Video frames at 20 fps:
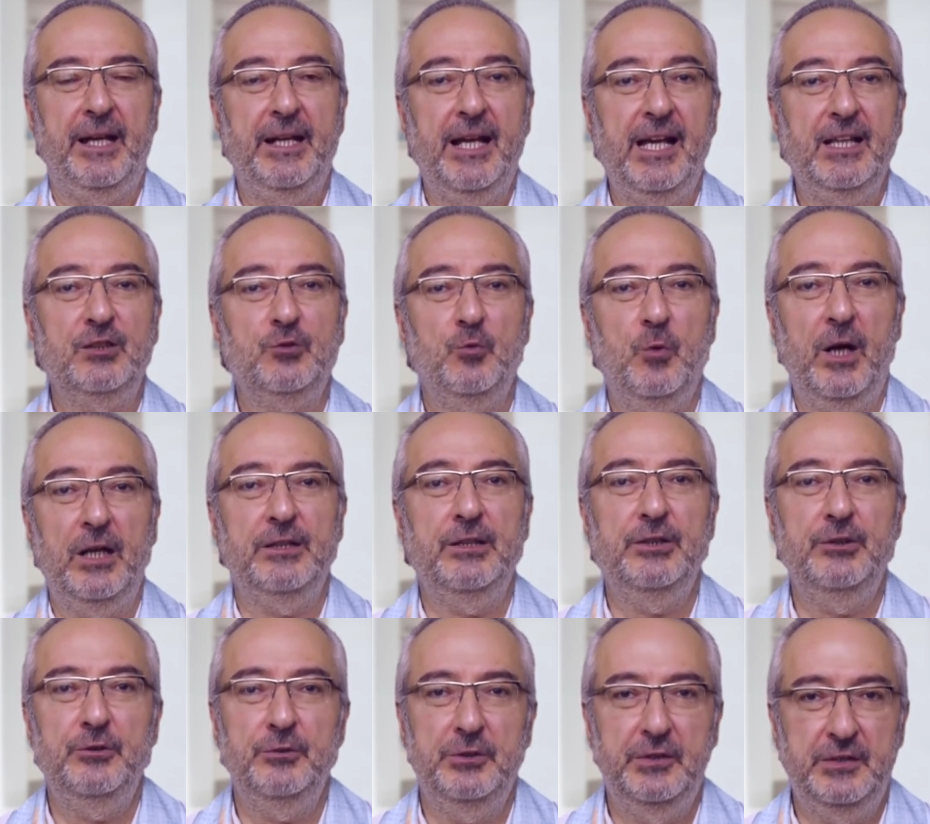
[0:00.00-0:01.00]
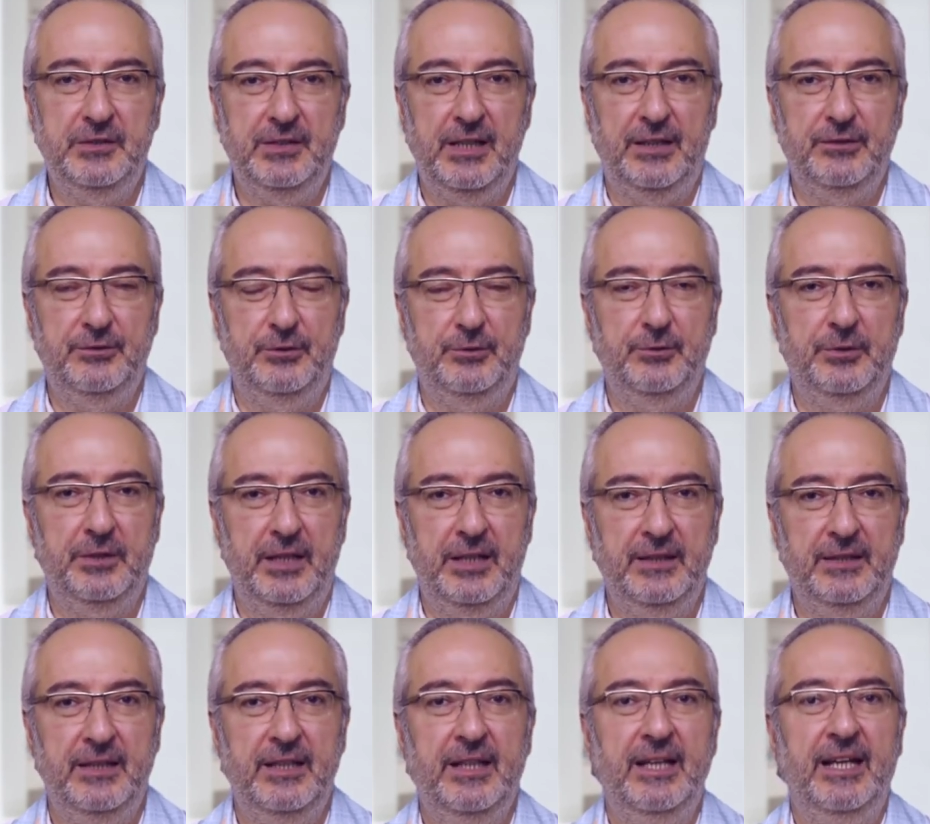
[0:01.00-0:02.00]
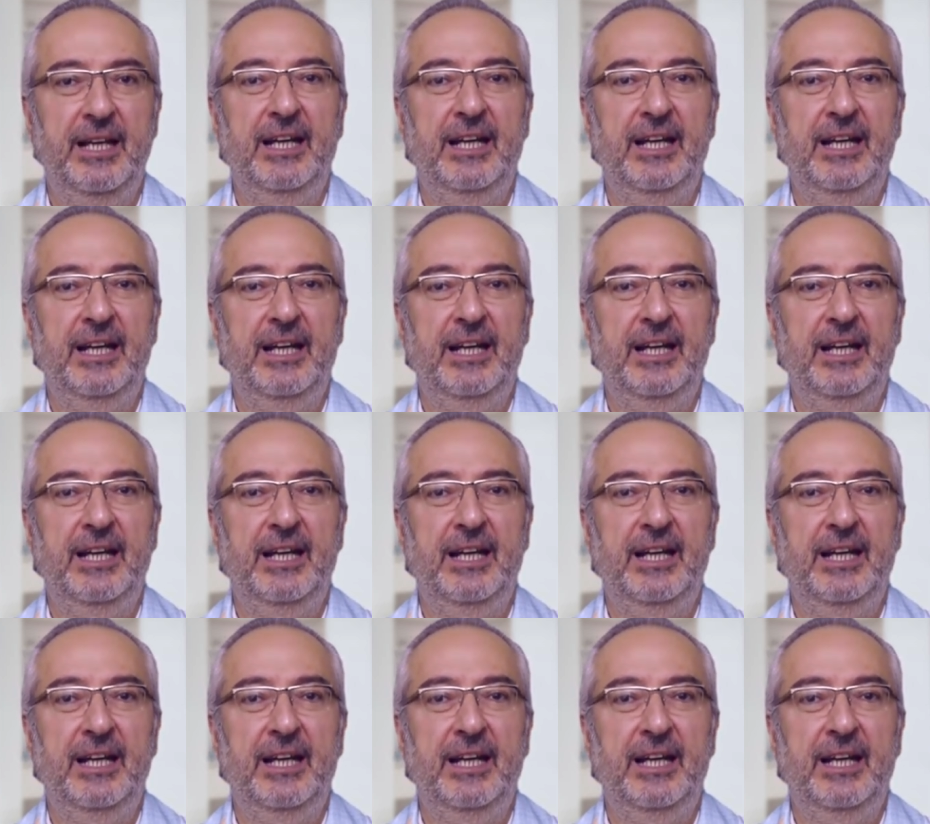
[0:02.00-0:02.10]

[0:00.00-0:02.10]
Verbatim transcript: And I asked, why did you decide to do that?